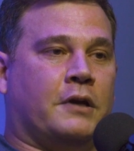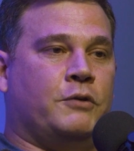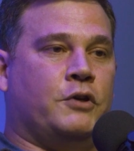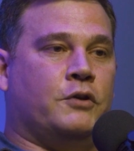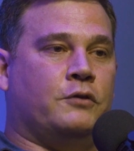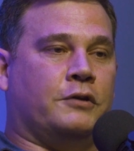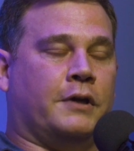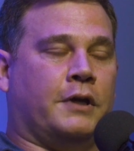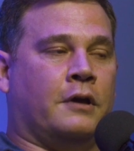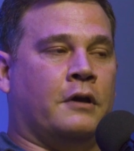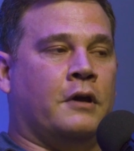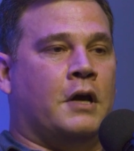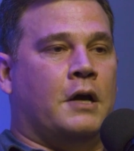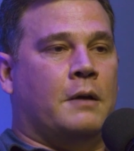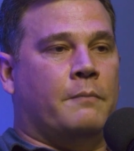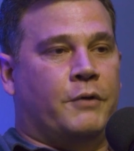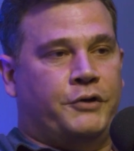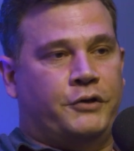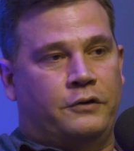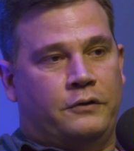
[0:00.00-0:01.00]
I'm using,
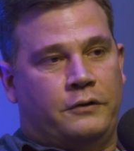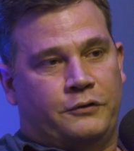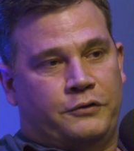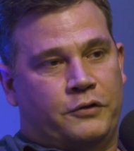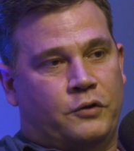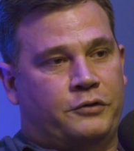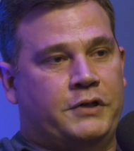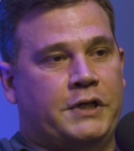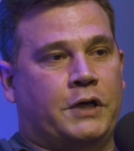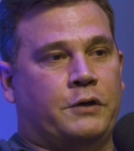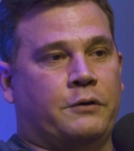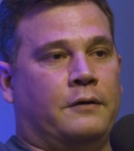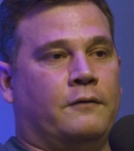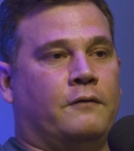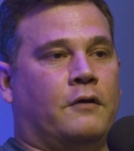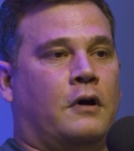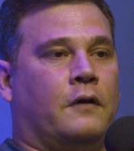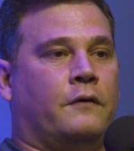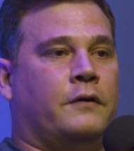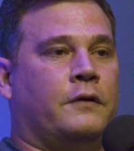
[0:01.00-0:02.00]
but there's no secret
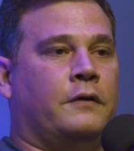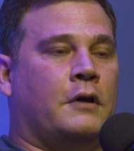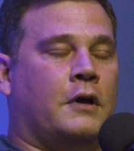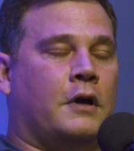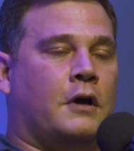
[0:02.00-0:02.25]
involved.